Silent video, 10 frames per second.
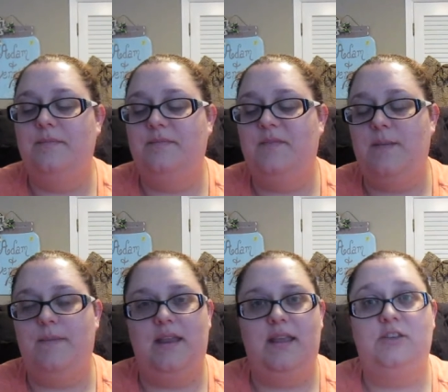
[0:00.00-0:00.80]
Fitbit.
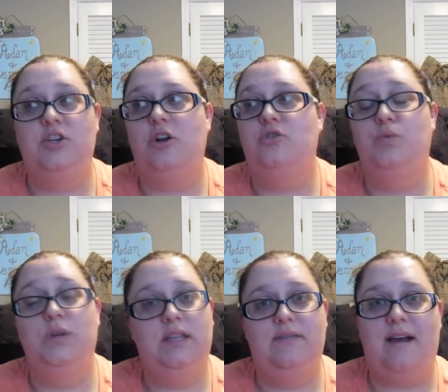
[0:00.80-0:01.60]
It charged
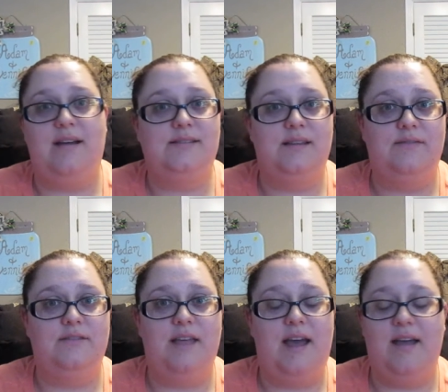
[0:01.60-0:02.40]
really fast
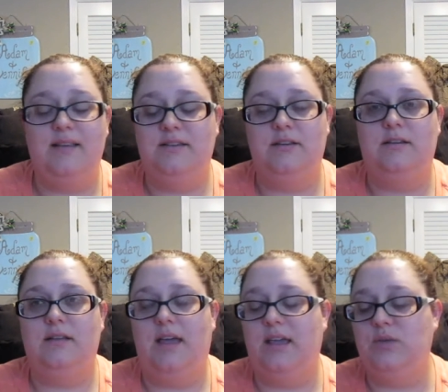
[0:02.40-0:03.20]
after that. It took
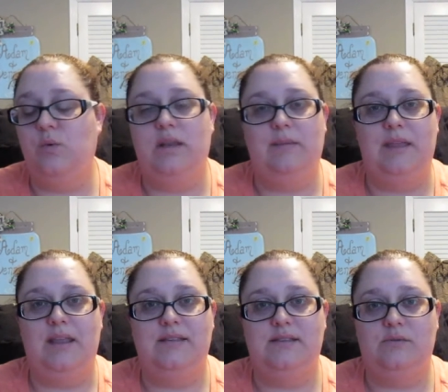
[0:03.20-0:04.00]
like 20
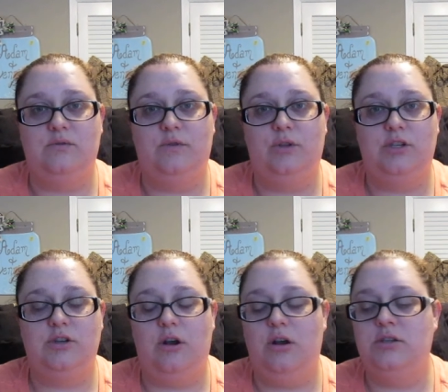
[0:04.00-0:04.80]
minutes and it was fully
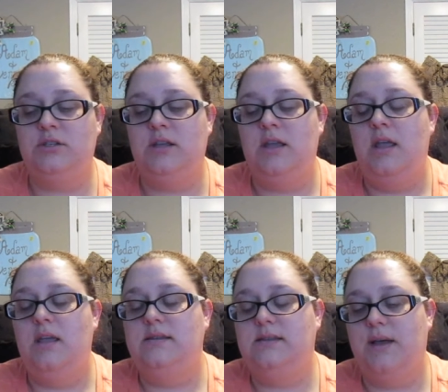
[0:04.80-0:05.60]
charged.
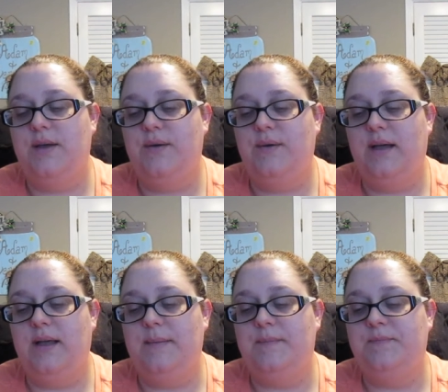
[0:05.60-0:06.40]
So,
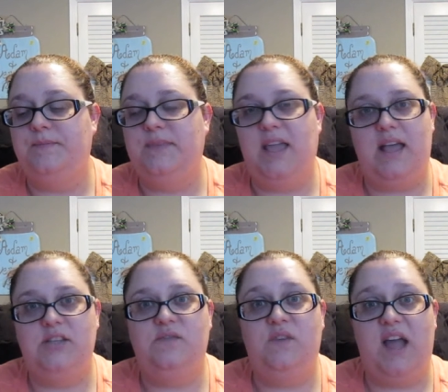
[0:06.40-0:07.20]

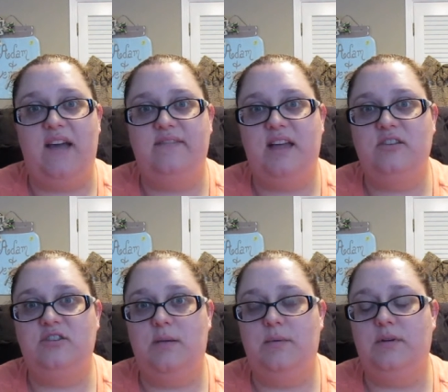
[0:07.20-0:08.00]
yes, if you have that
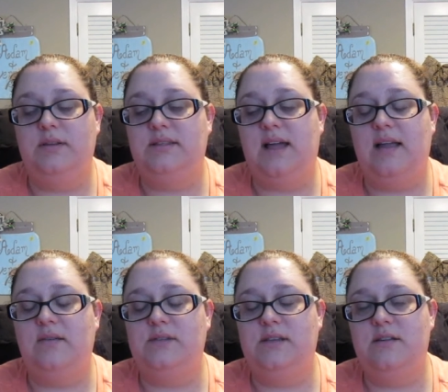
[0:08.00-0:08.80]
trouble, because that
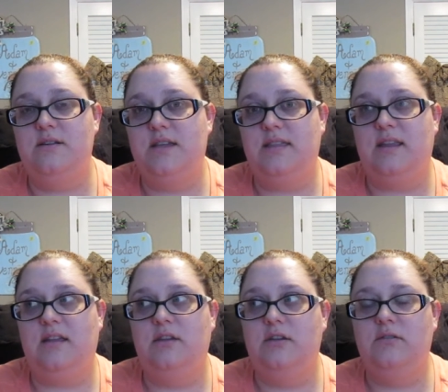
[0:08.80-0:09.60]
was another thing that I
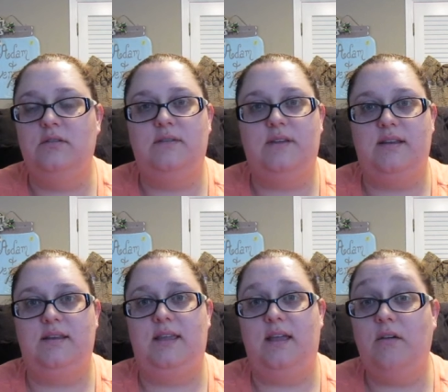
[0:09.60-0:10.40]
couldn't really find
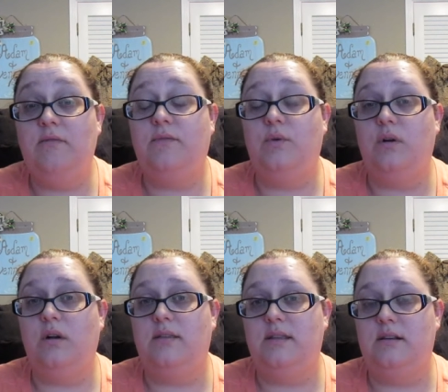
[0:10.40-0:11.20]
any help for
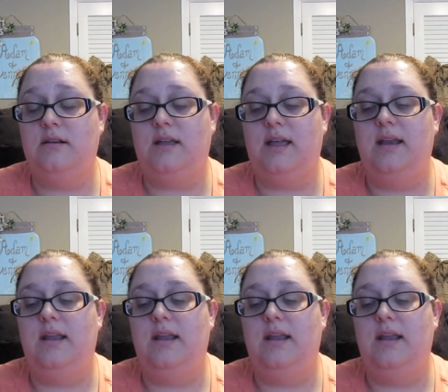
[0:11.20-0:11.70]
on the internet.